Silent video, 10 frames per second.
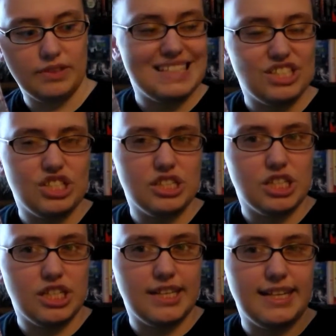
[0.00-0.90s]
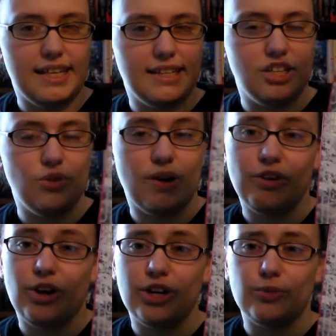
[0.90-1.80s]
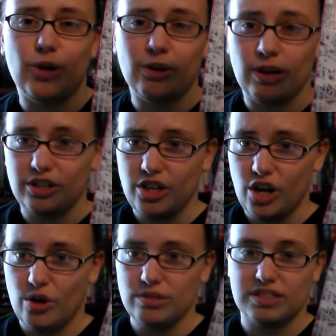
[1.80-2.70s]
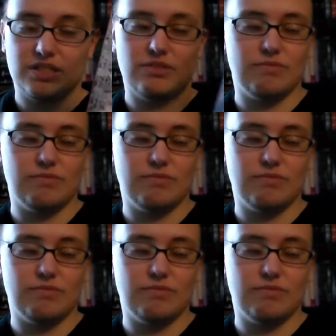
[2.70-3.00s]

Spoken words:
dingy looking, and then you have her in a bright red coat.